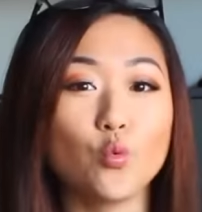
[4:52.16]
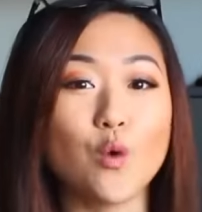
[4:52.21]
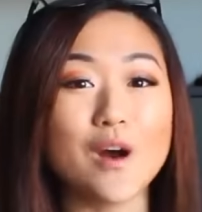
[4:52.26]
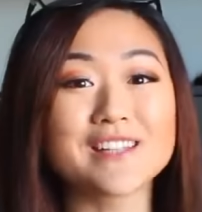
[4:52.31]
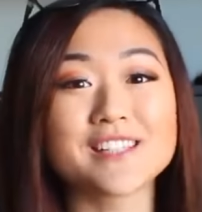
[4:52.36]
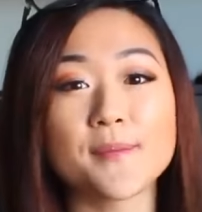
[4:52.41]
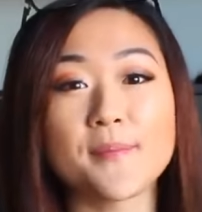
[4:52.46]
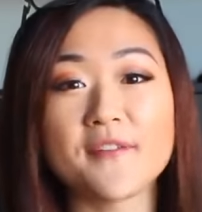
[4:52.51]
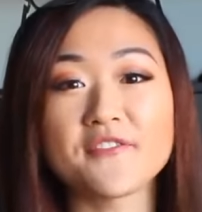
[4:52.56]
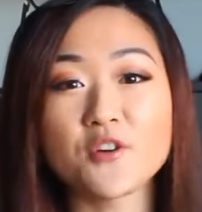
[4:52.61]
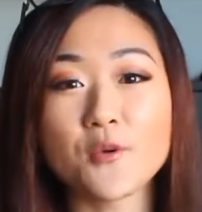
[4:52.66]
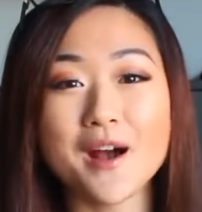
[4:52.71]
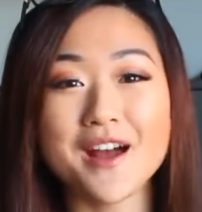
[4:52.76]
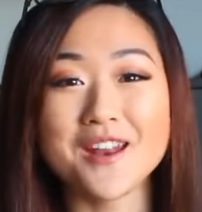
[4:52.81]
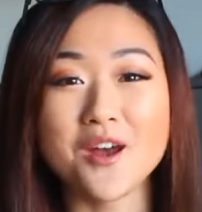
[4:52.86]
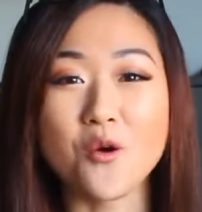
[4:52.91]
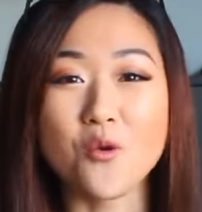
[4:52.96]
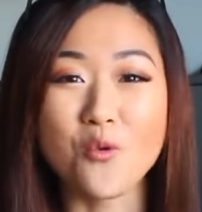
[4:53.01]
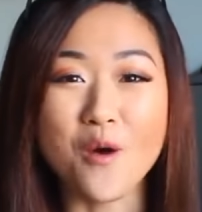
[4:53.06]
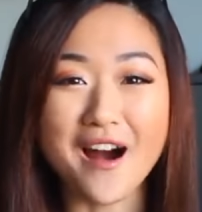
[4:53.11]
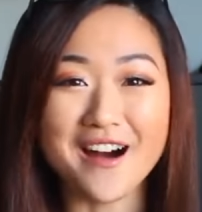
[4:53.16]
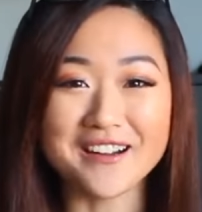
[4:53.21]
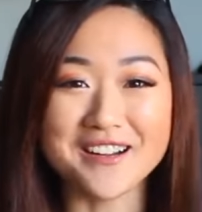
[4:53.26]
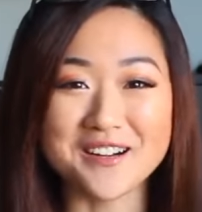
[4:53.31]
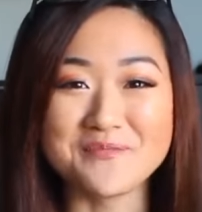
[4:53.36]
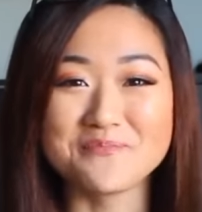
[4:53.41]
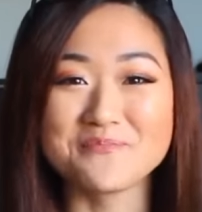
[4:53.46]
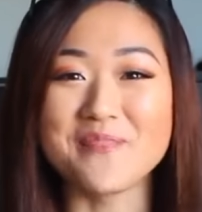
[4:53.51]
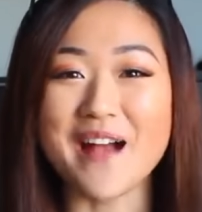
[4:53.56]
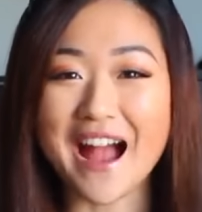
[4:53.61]
What's up everyone?
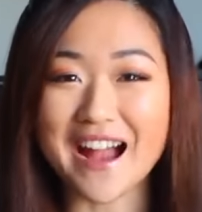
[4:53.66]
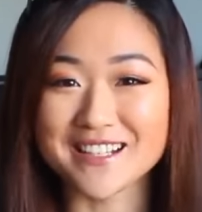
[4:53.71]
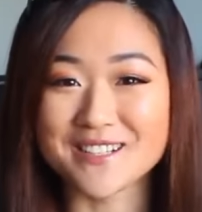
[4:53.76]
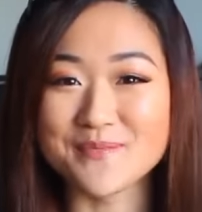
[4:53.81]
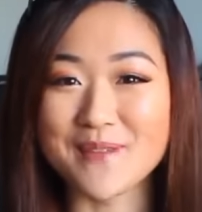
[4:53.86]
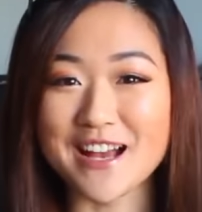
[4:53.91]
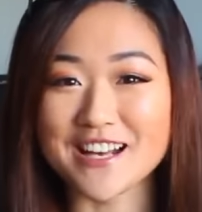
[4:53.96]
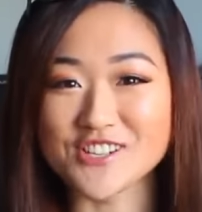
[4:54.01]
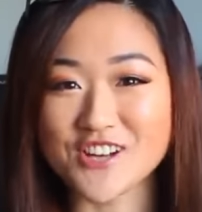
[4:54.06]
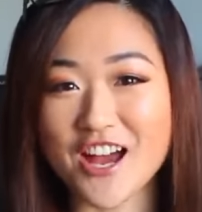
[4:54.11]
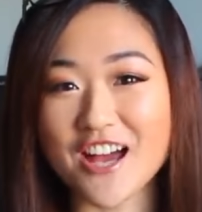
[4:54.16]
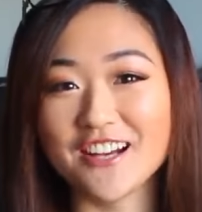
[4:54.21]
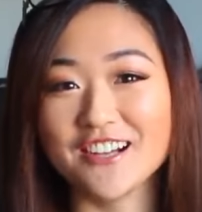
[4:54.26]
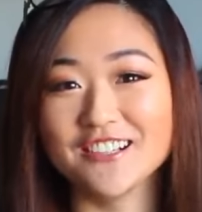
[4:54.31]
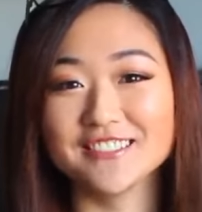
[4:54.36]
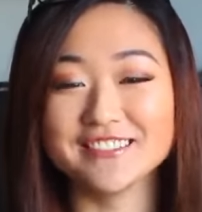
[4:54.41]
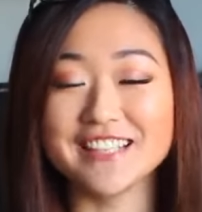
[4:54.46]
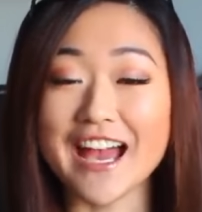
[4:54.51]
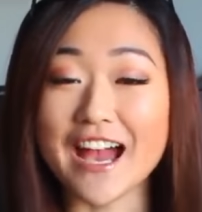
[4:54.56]
Welcome back to my channel.